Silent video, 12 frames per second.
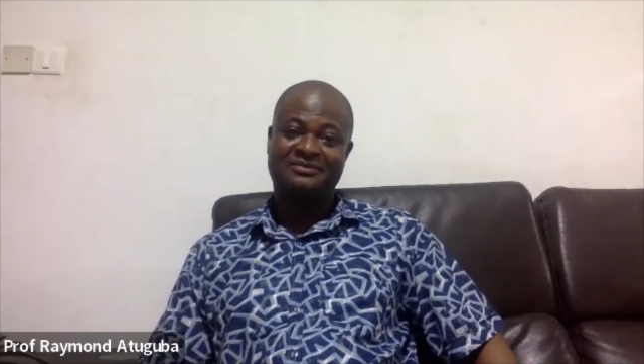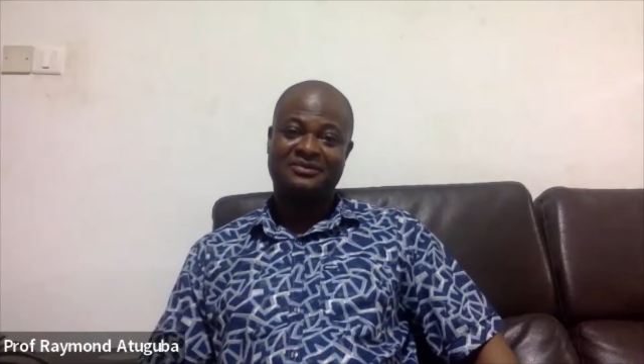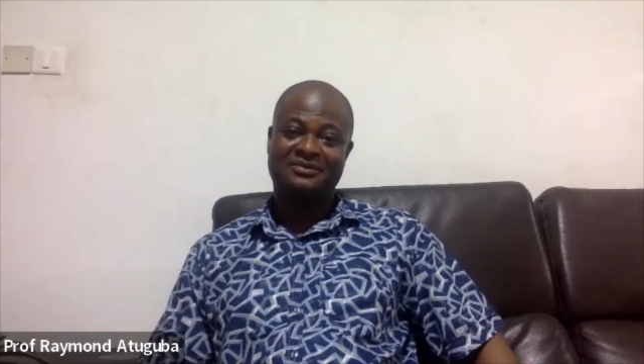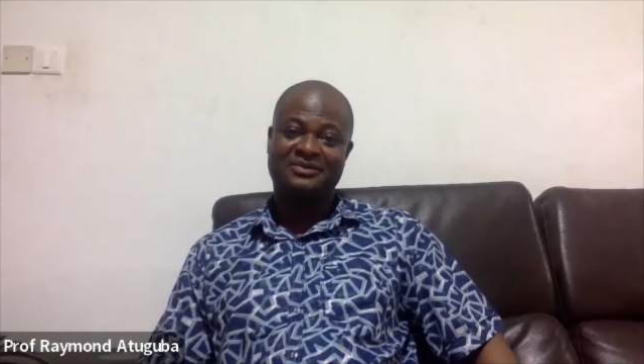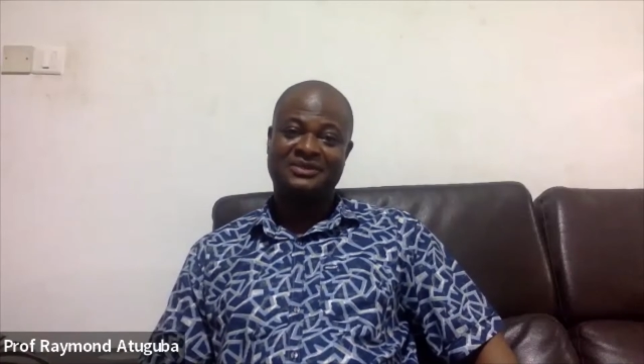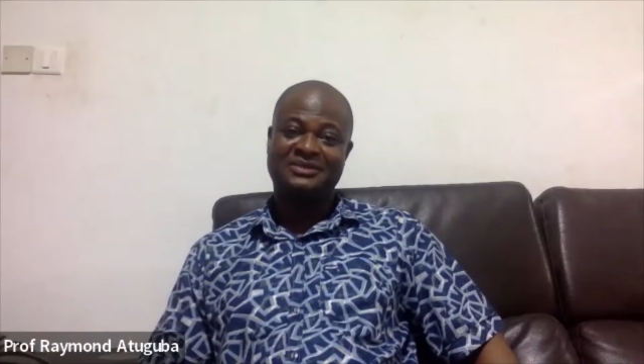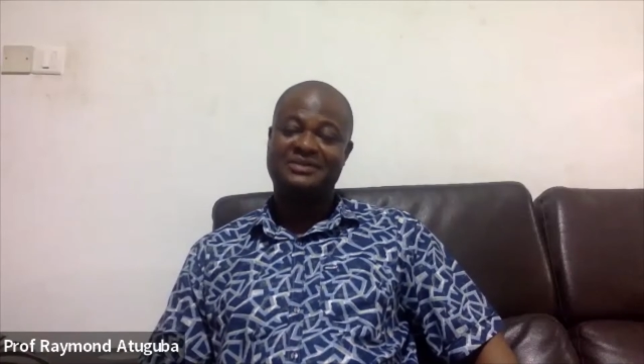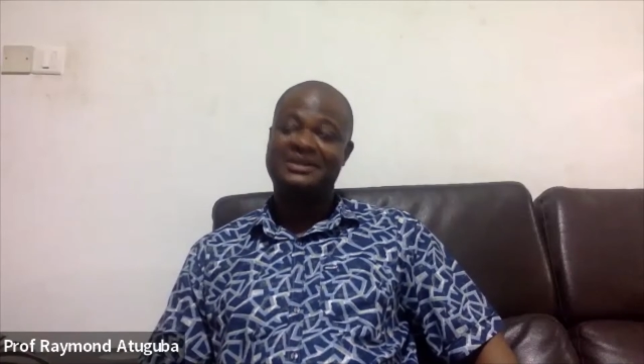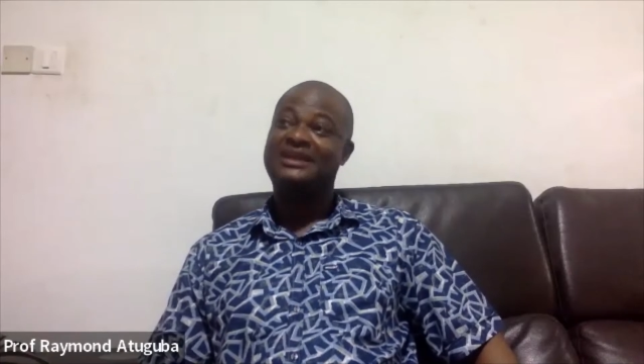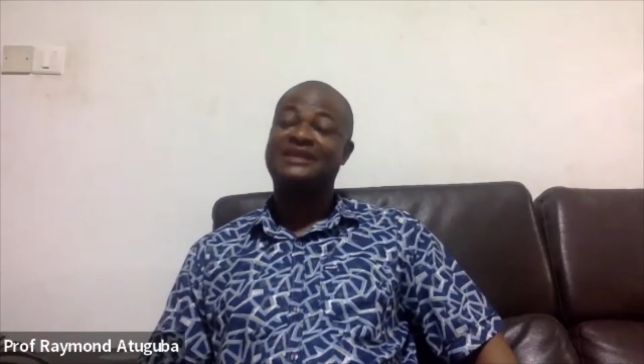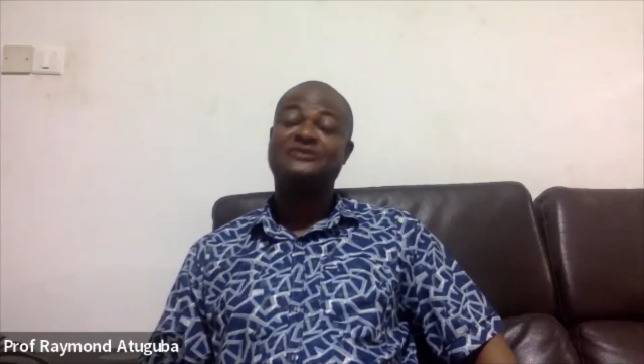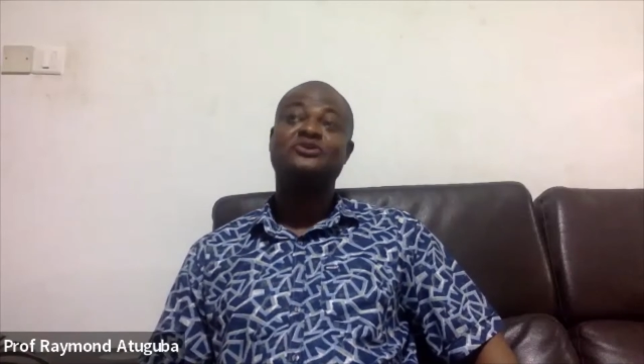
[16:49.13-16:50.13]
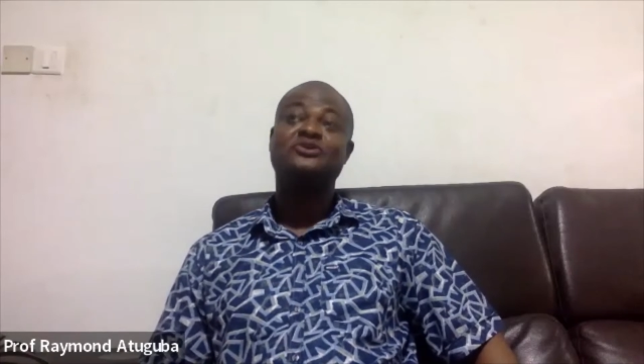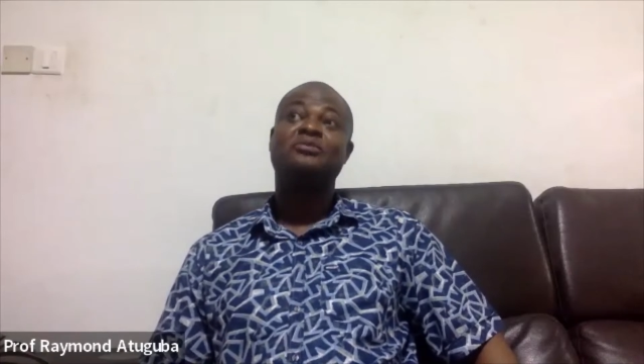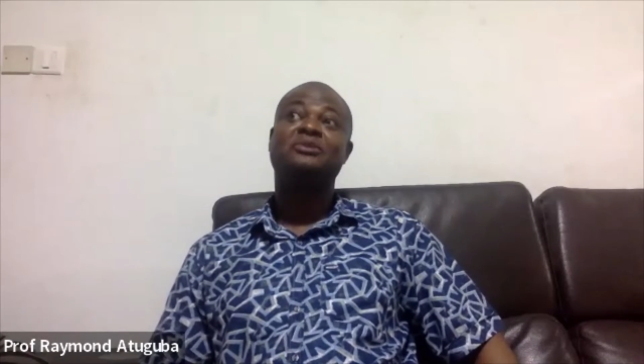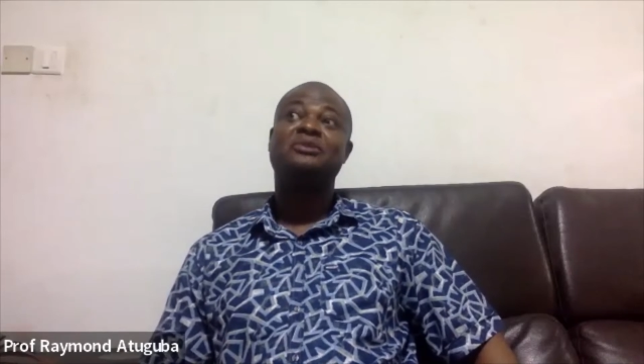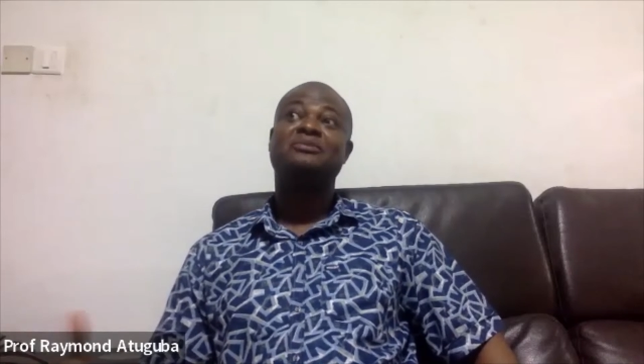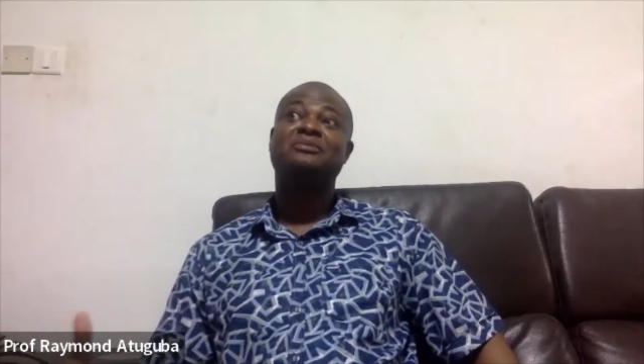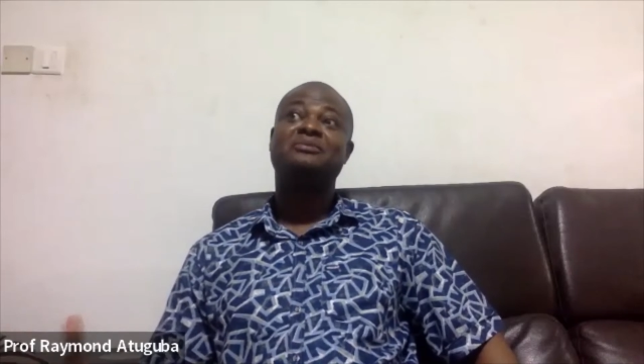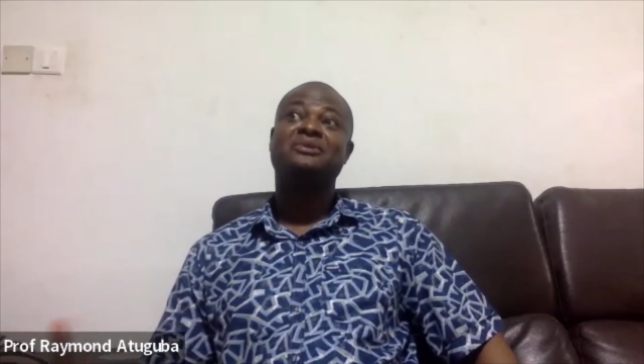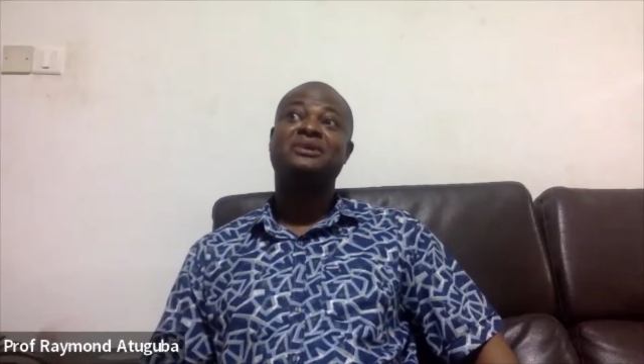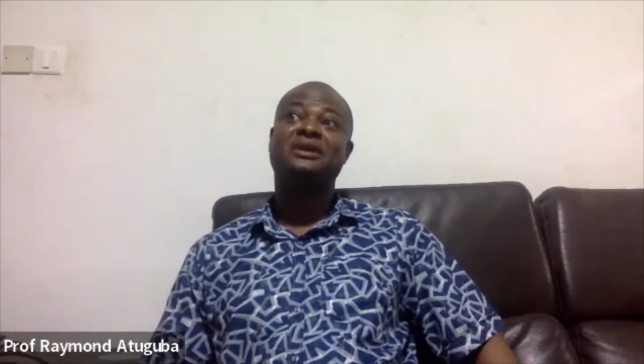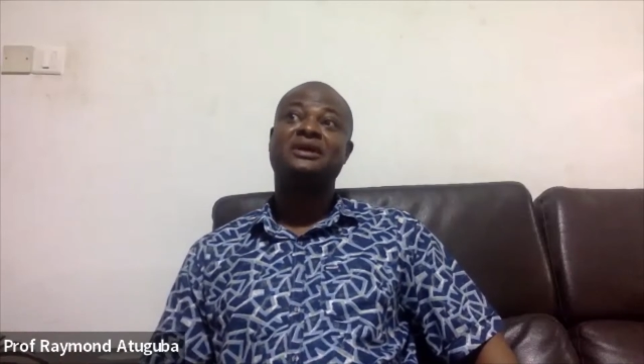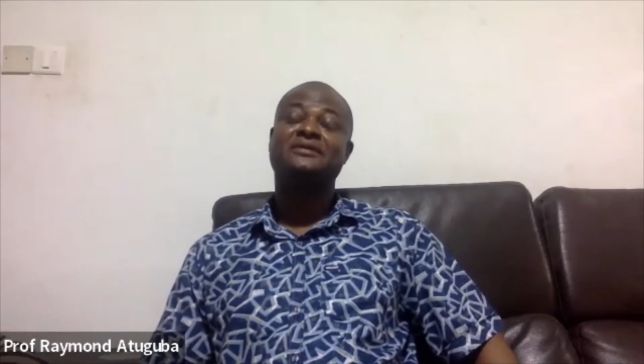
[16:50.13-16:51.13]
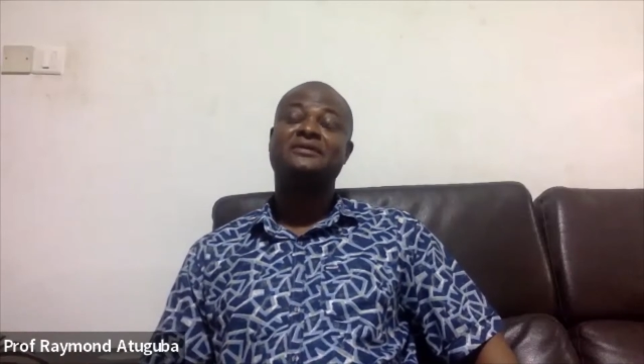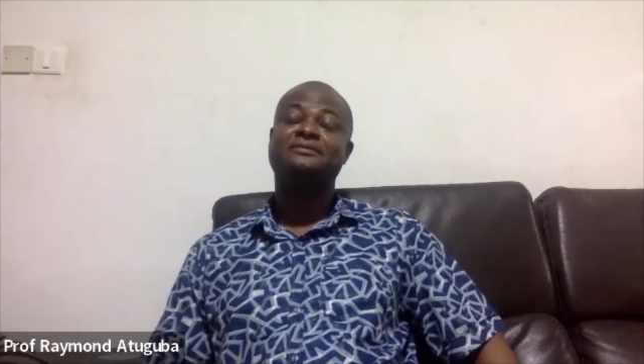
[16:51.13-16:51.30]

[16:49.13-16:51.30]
Nelson Mandela. And there are so many people that